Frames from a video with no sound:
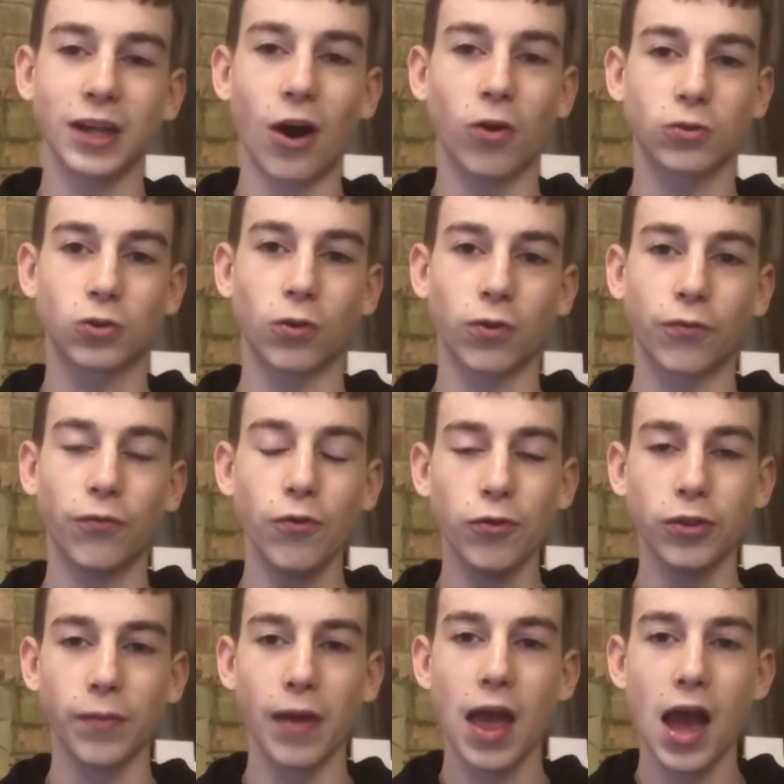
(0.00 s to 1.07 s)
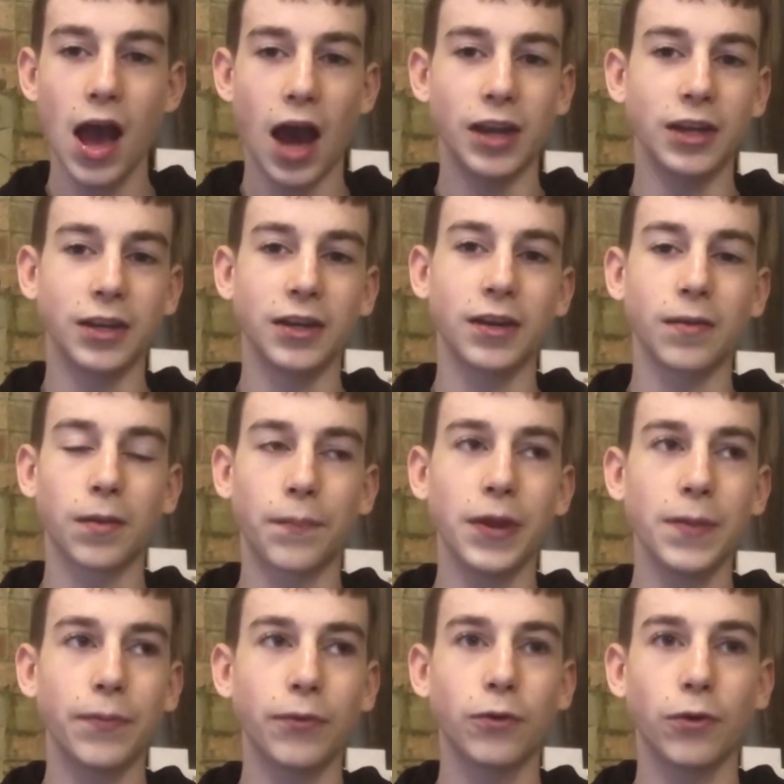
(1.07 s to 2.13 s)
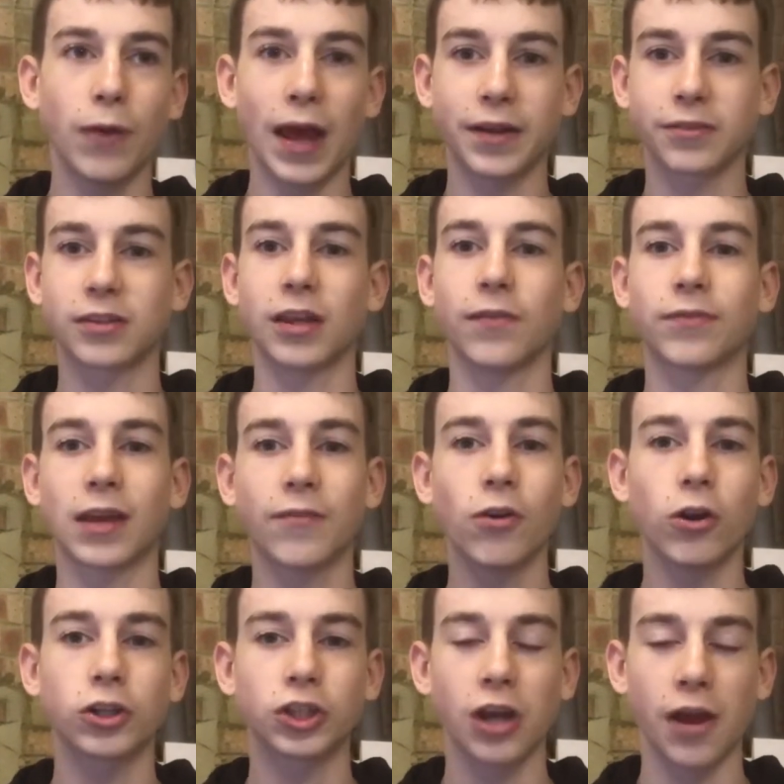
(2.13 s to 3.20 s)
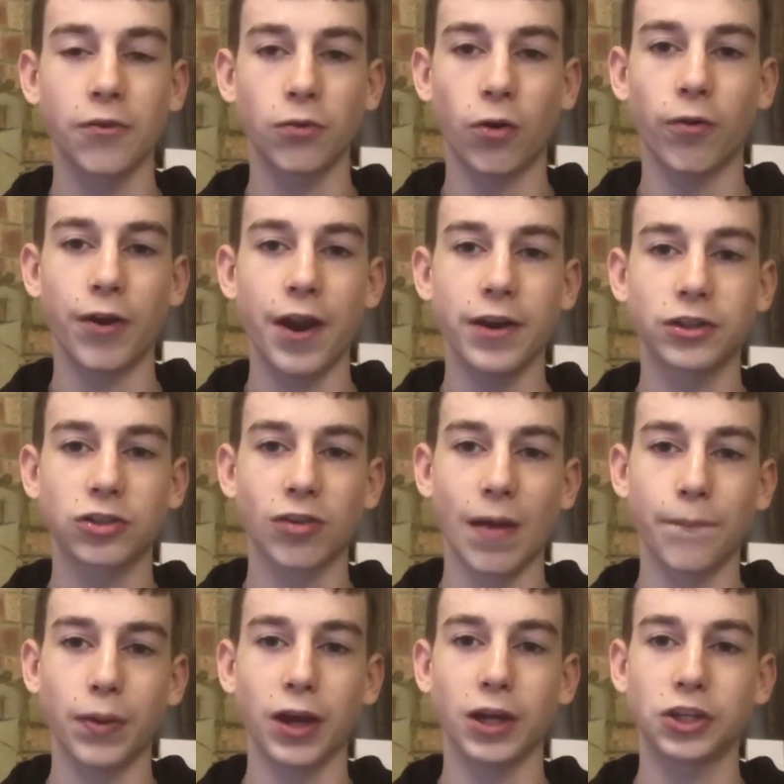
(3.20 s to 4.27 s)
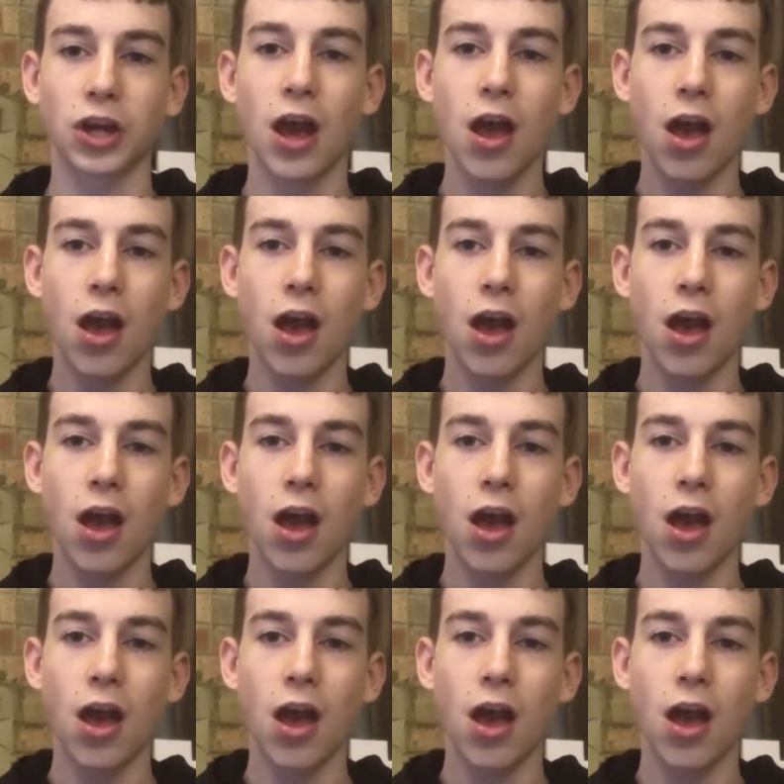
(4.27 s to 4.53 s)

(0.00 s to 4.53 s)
I'll talk through them, and then the people who enter, if they've got a channel or an Instagram page,